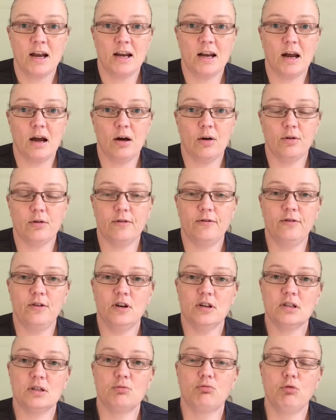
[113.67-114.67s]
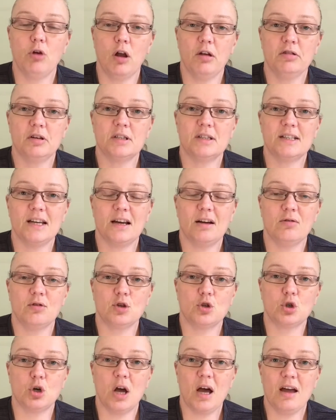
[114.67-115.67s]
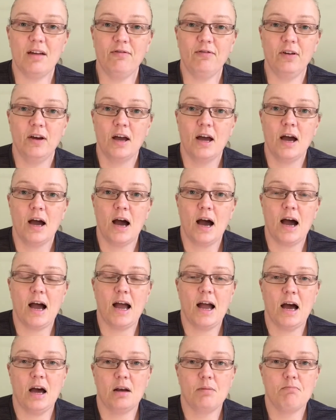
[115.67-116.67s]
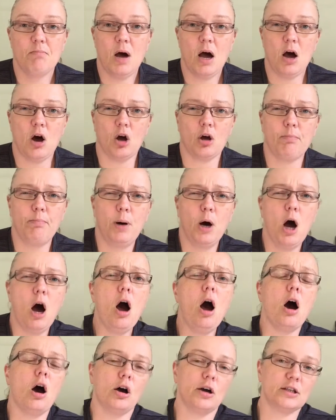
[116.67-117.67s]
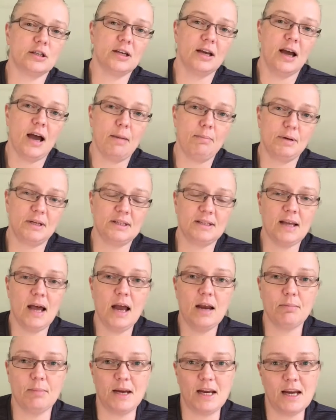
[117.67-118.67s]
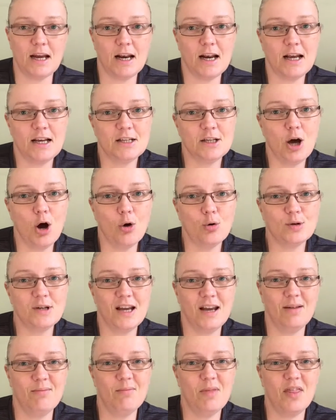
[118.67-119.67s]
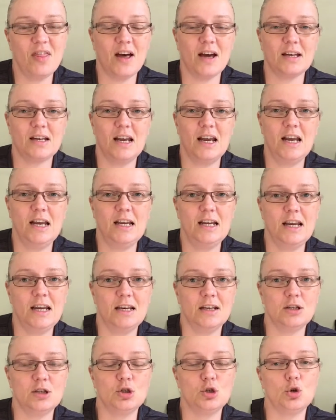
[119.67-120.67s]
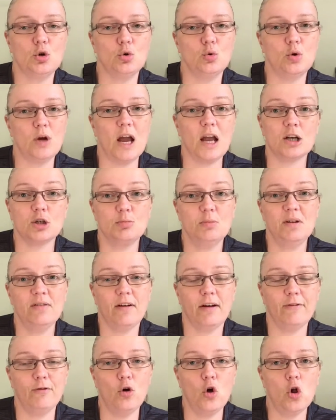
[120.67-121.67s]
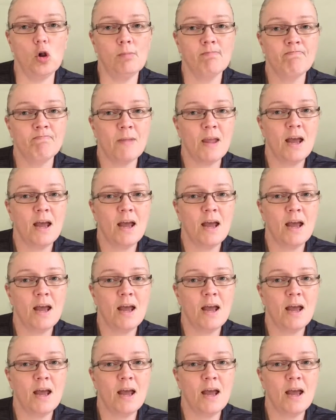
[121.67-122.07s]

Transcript: Now, the first run down the drive, I had Mark parked beside me, and I told him that he needed to catch me if I fall,